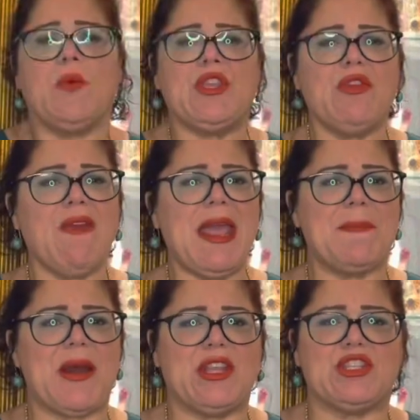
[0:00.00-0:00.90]
when you write
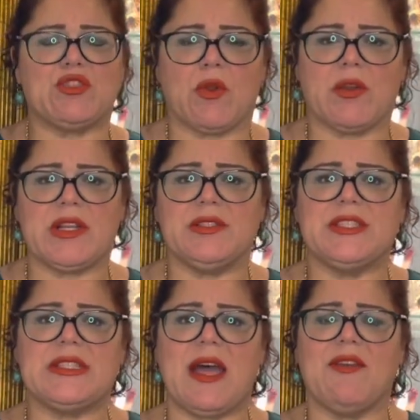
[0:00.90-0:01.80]
about historical
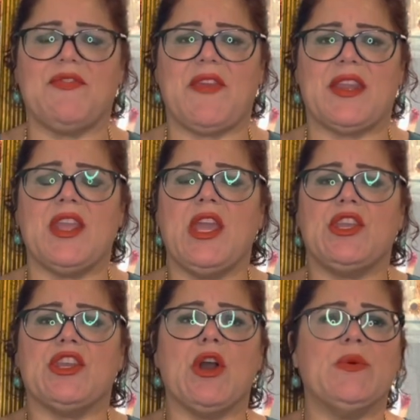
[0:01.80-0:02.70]
stuff and
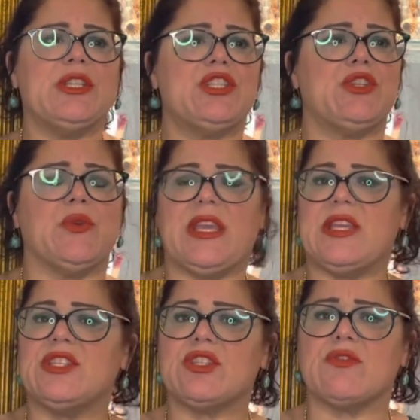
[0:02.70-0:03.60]
you go into
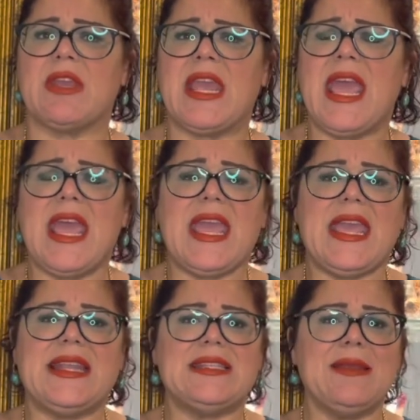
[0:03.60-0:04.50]
history,
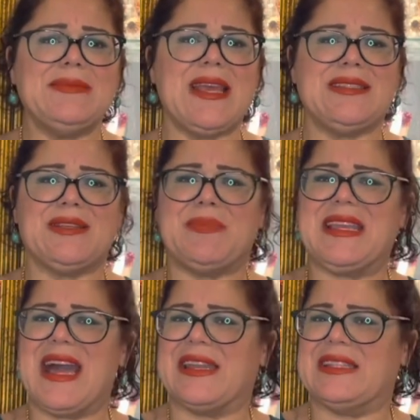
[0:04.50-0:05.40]
it sometimes can be
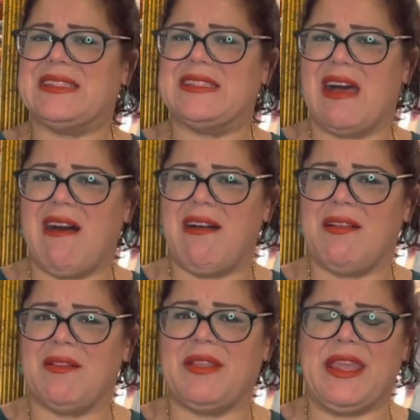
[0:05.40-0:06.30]
kind of
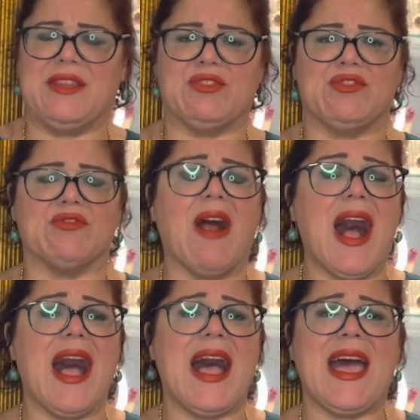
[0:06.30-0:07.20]
dull and
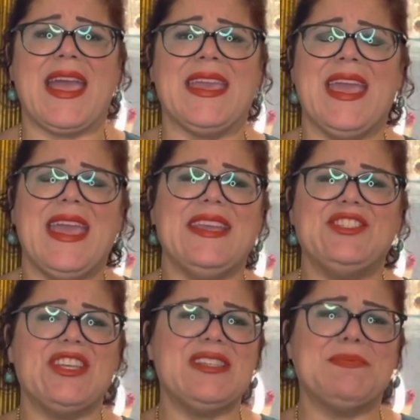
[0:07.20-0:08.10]
dry
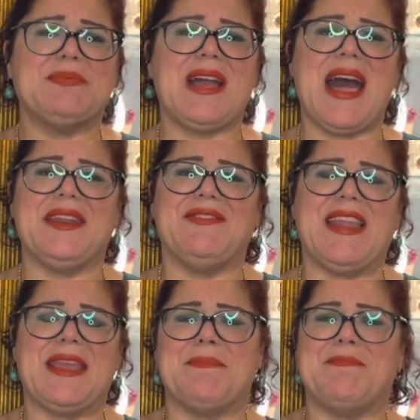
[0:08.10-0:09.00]
and just kind of
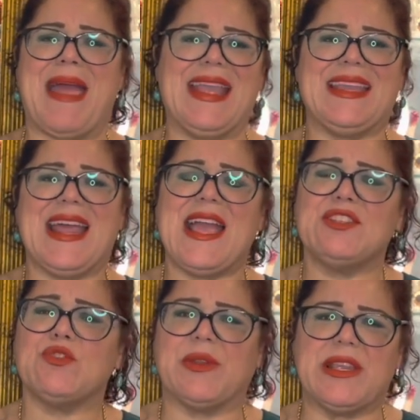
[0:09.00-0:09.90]
like back in high
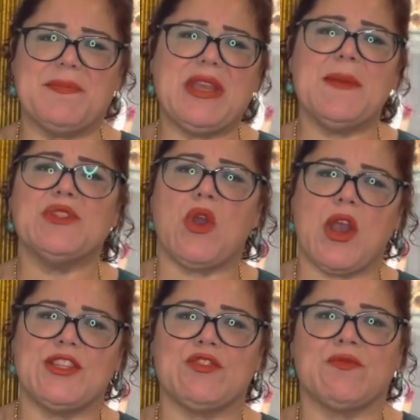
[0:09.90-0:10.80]
school, it becomes
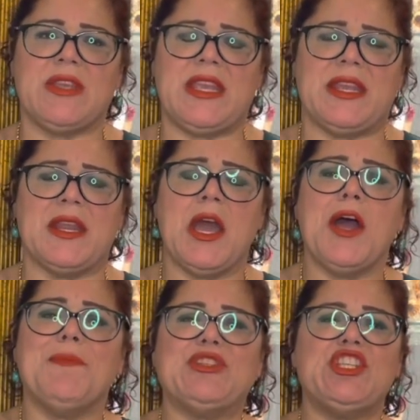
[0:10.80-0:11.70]
hard to read.
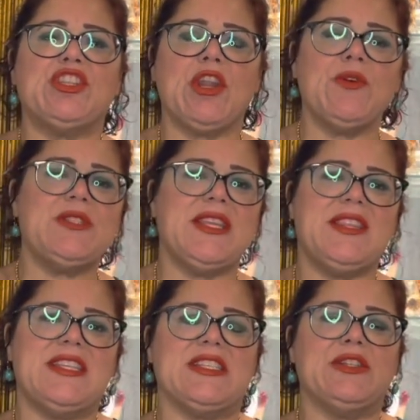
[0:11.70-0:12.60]
But she throws in
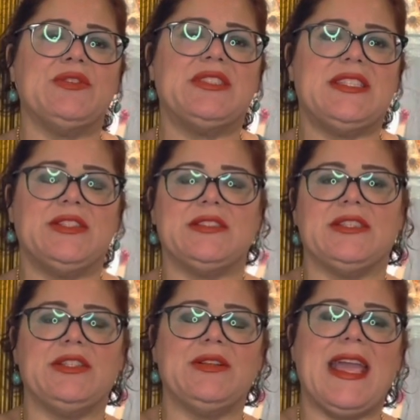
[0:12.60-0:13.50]
these
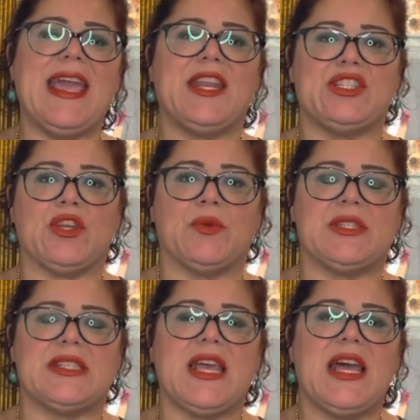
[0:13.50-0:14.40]
little
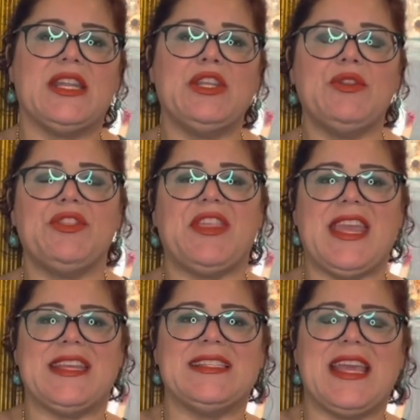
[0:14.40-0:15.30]
anecdotes, little
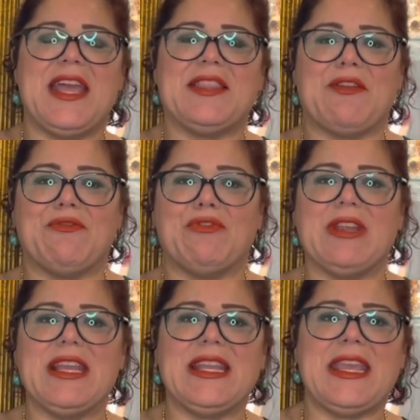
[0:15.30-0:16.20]
things that
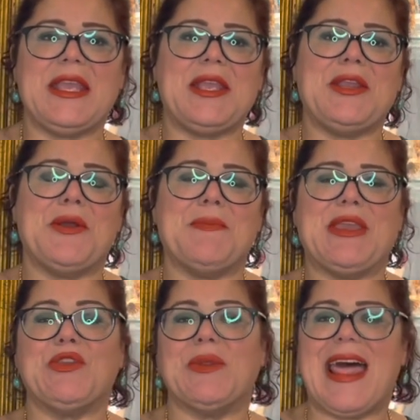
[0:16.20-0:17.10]
really, you know,
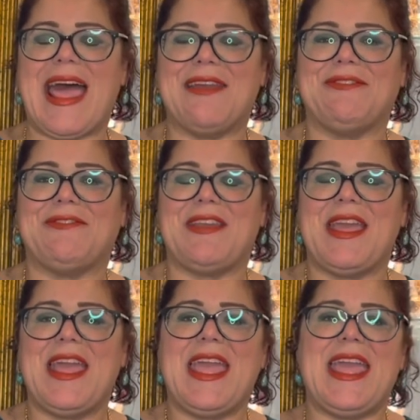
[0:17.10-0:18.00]
make you laugh.
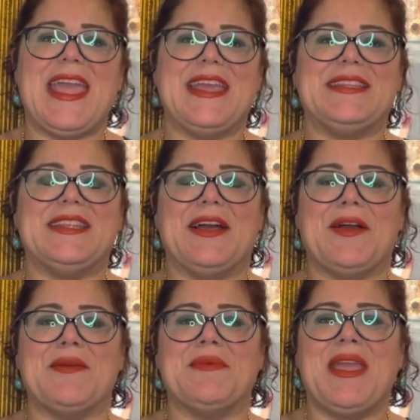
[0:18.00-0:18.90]
And
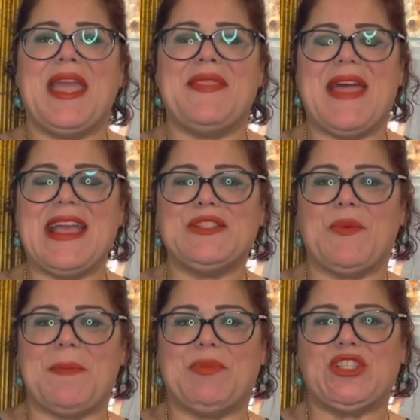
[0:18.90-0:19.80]
that's
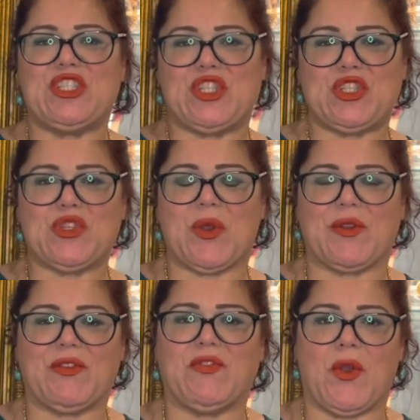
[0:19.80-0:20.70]
what pushed the story
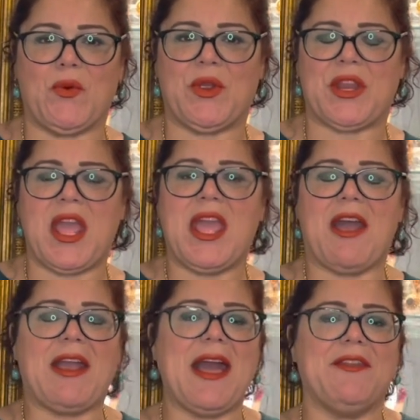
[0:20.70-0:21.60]
forward. I
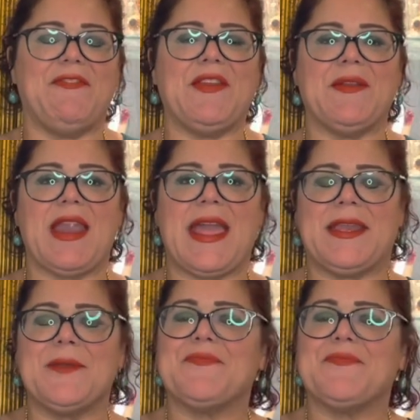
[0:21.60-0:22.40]
kind of feel like